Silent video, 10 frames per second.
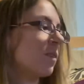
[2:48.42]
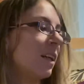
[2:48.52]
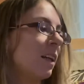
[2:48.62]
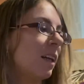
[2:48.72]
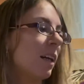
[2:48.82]

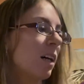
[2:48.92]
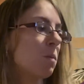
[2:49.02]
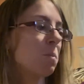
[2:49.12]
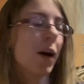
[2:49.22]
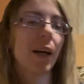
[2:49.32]
the
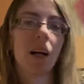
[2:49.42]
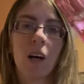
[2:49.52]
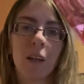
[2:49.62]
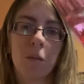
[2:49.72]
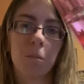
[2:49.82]
Bright
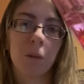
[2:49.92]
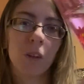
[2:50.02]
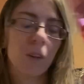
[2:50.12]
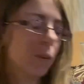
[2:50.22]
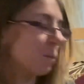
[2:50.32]
Autumn
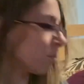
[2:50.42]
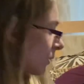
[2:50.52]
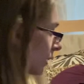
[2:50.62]
Blooms.